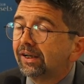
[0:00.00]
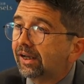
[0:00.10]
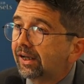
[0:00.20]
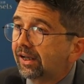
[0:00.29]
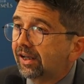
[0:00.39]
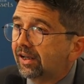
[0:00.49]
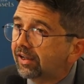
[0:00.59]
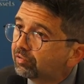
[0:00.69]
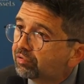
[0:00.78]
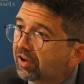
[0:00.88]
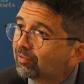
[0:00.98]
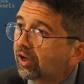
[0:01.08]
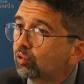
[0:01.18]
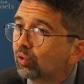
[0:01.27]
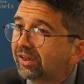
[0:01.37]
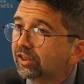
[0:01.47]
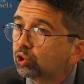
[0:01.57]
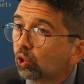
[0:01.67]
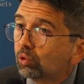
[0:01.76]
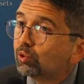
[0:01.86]
uh, in February, when the
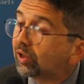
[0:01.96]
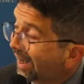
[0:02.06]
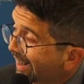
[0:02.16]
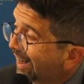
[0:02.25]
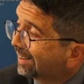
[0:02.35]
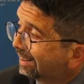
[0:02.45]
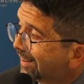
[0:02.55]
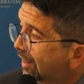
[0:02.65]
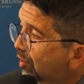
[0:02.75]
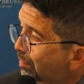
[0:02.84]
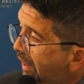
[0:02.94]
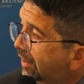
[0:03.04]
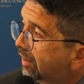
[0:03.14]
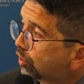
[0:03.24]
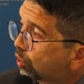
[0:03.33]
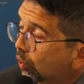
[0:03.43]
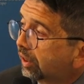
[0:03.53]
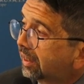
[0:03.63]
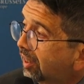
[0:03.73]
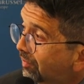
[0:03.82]
Solomon Islands made a
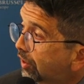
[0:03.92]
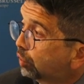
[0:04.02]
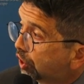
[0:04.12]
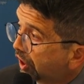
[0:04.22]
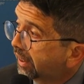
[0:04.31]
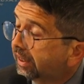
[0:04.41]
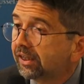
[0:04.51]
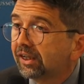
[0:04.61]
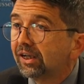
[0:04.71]
strong agreement with China,